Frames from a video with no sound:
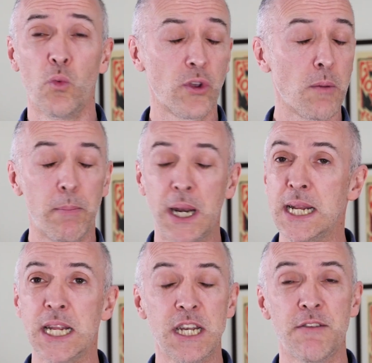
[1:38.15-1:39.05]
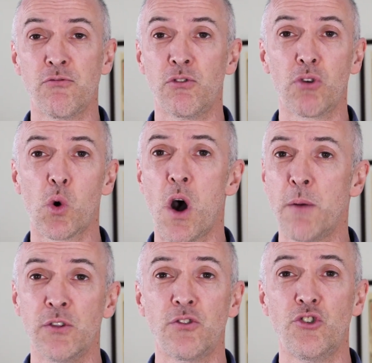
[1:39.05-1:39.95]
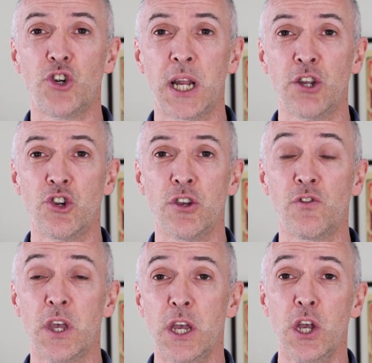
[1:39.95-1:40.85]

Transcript: with completely different requirements and challenges